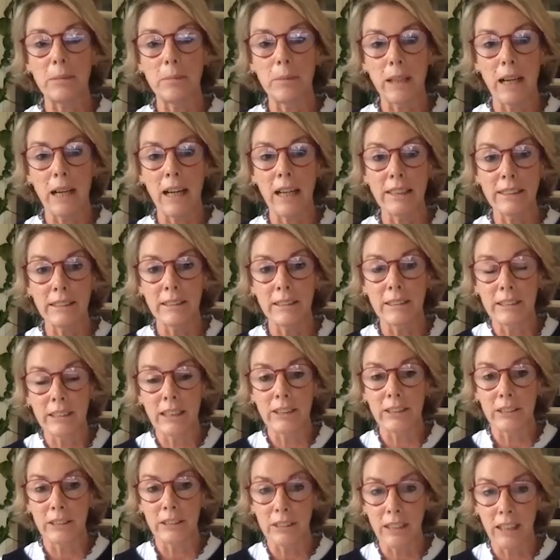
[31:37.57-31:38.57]
But
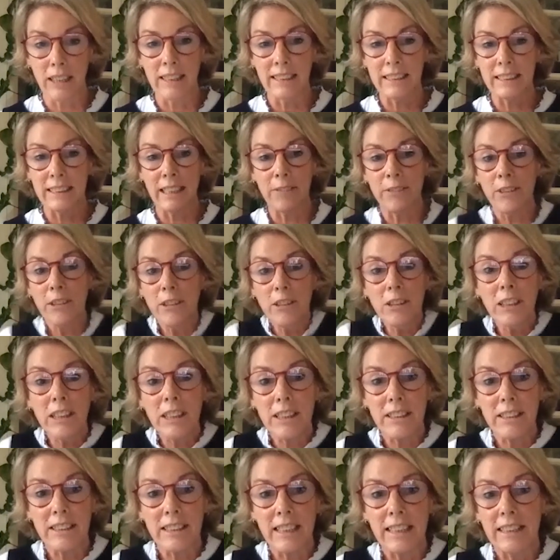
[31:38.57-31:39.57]
if you look
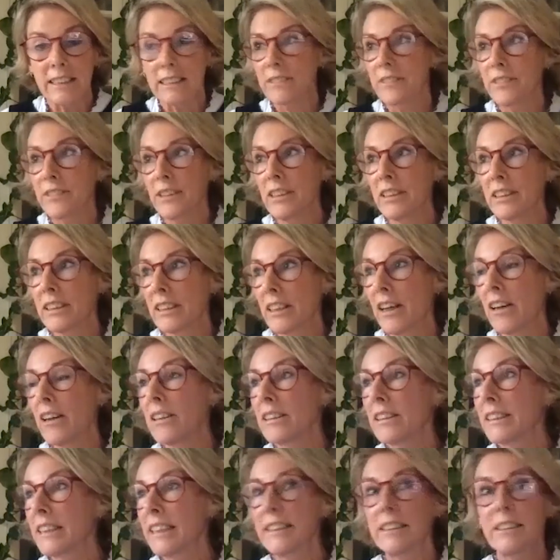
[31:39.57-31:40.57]
at the data, if you look at
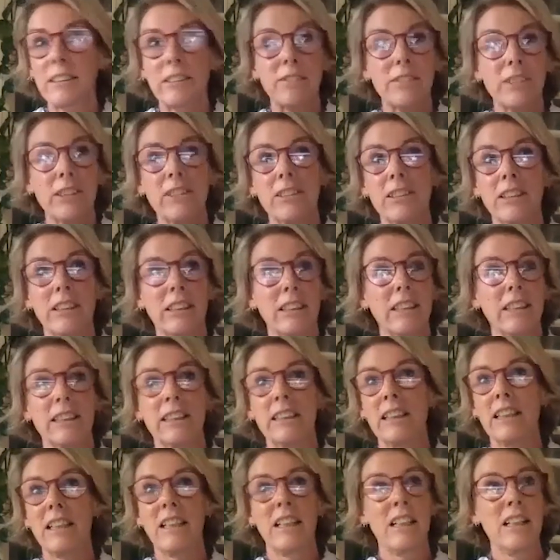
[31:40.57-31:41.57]
our data, if you look at